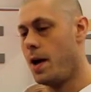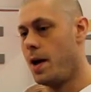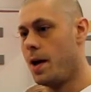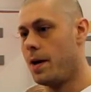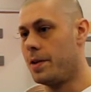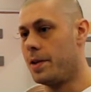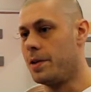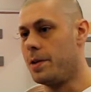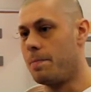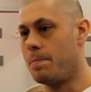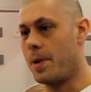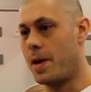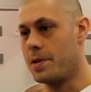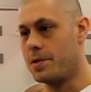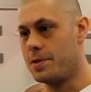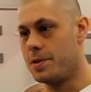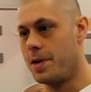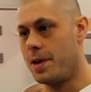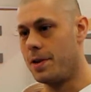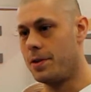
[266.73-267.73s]
I think the
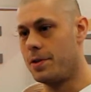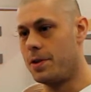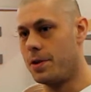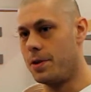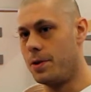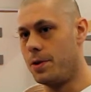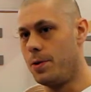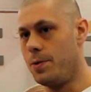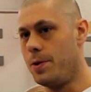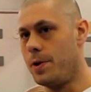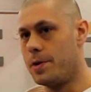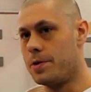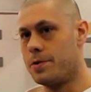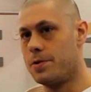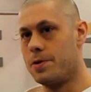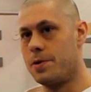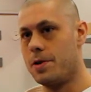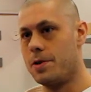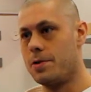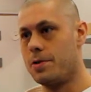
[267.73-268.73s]
best thing to do
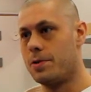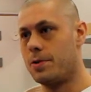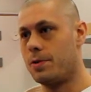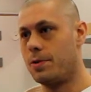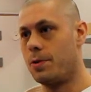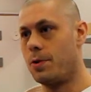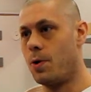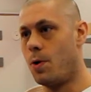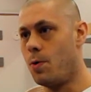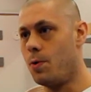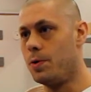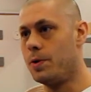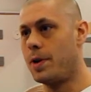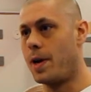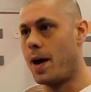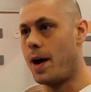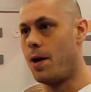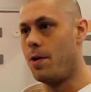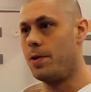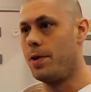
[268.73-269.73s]
is just go
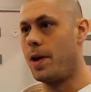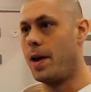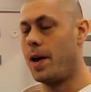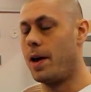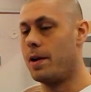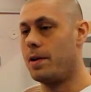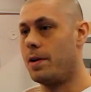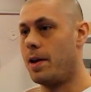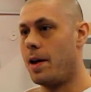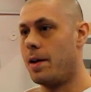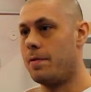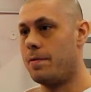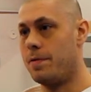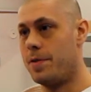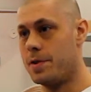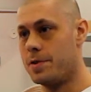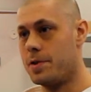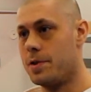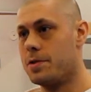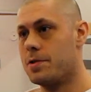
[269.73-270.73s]
down and
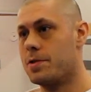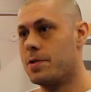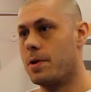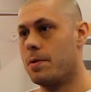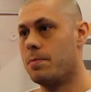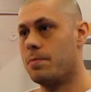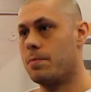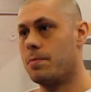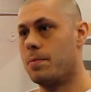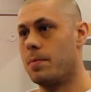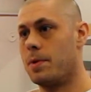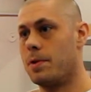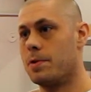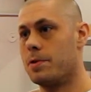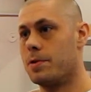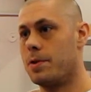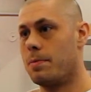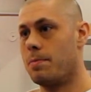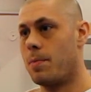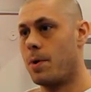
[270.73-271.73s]
visit some
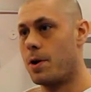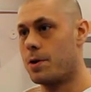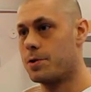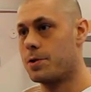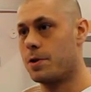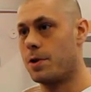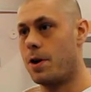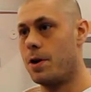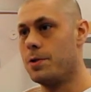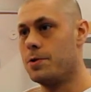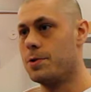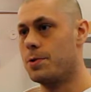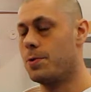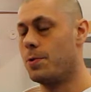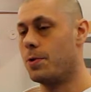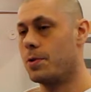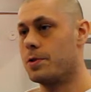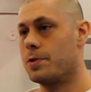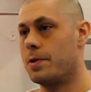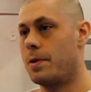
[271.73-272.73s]
martial arts
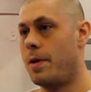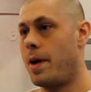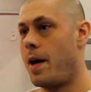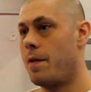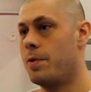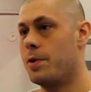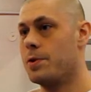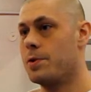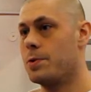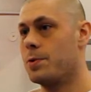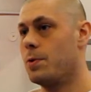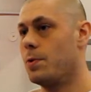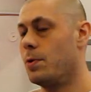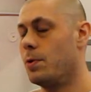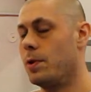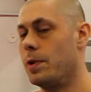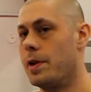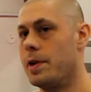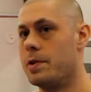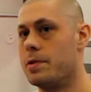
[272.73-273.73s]
schools. Every
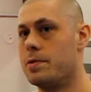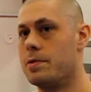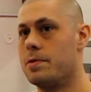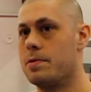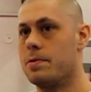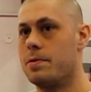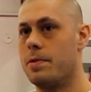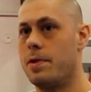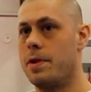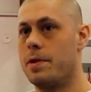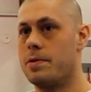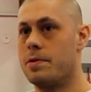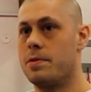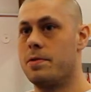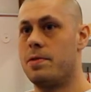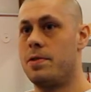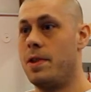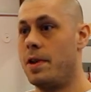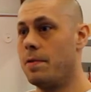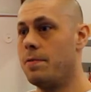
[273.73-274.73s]
school is
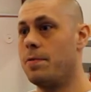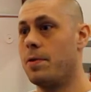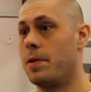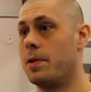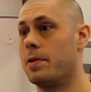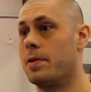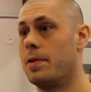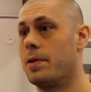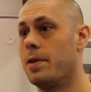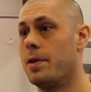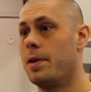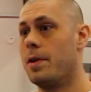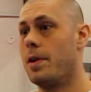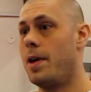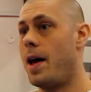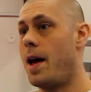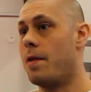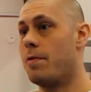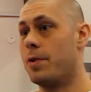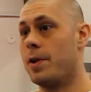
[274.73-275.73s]
different.
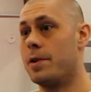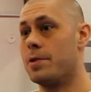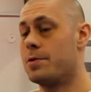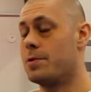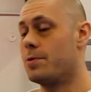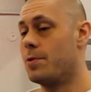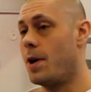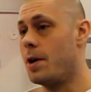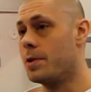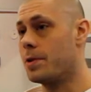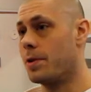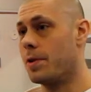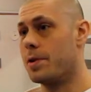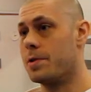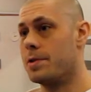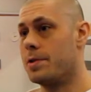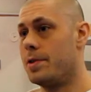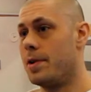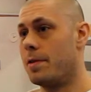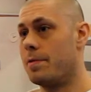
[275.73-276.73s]
Every instructor
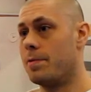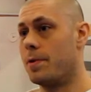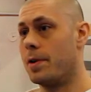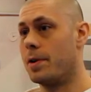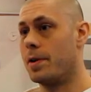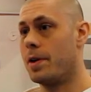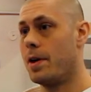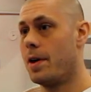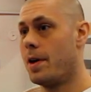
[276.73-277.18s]
is different.